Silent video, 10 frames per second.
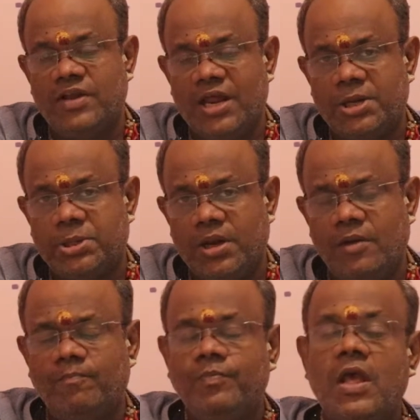
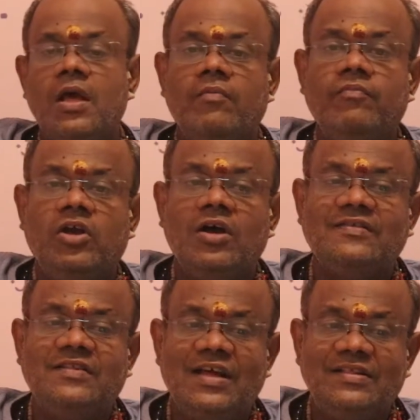direction
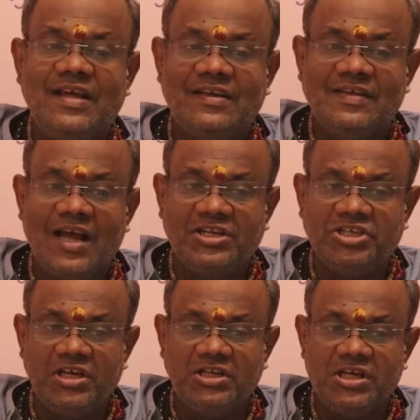because the dasa
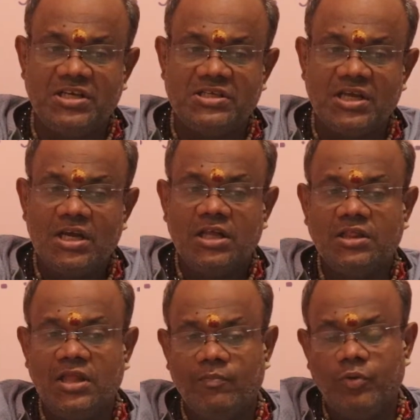changes,
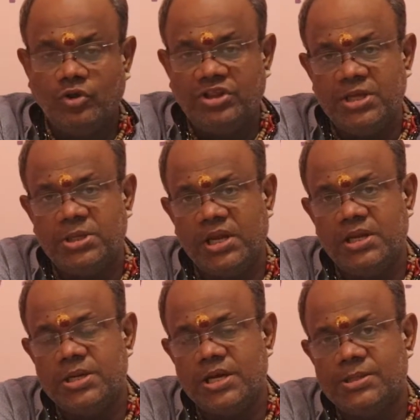the bhukti
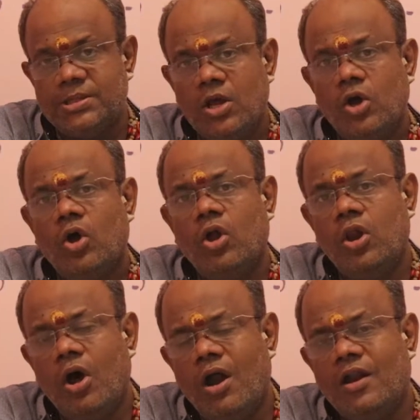changes, a
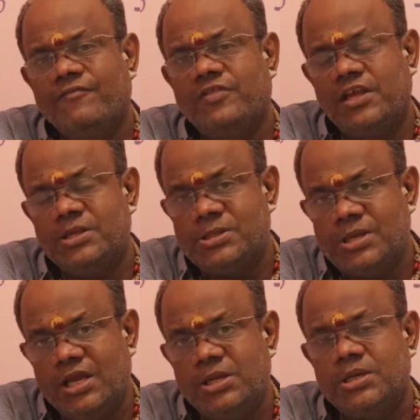lot of things
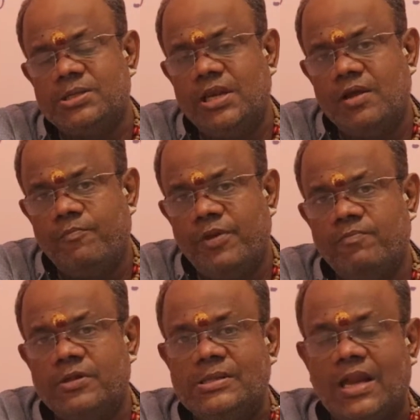changes in a
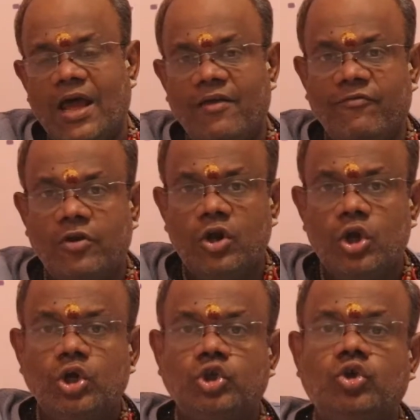people's life.
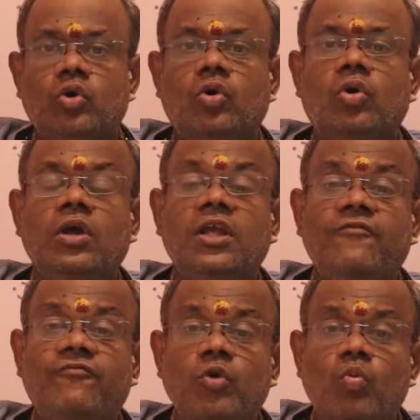So,
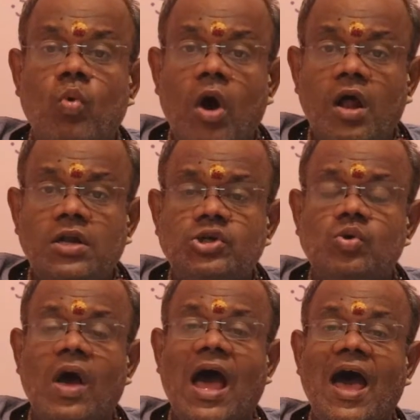if you want
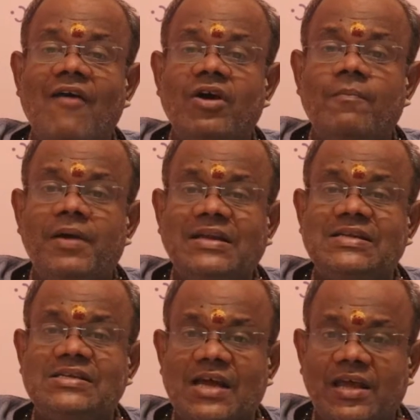to have a
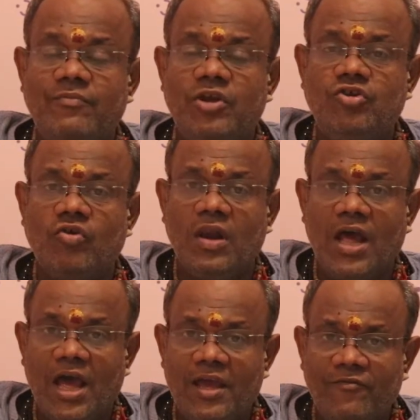better time into your
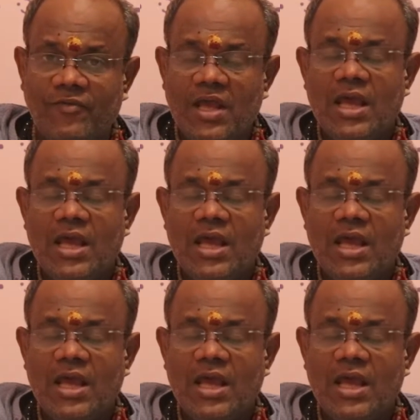life,